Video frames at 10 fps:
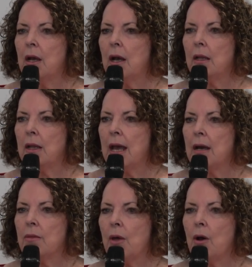
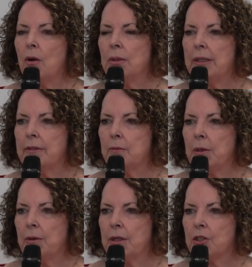Allow the Holy
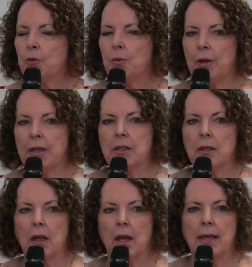Spirit to bring
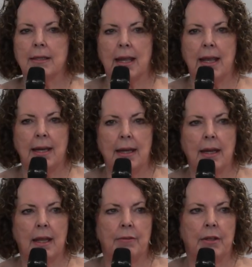to light any
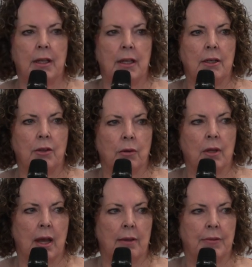leaven in your
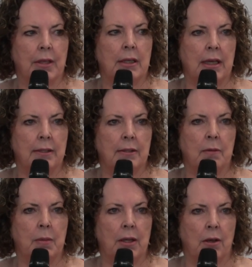life that needs to
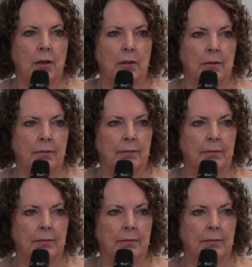be gone.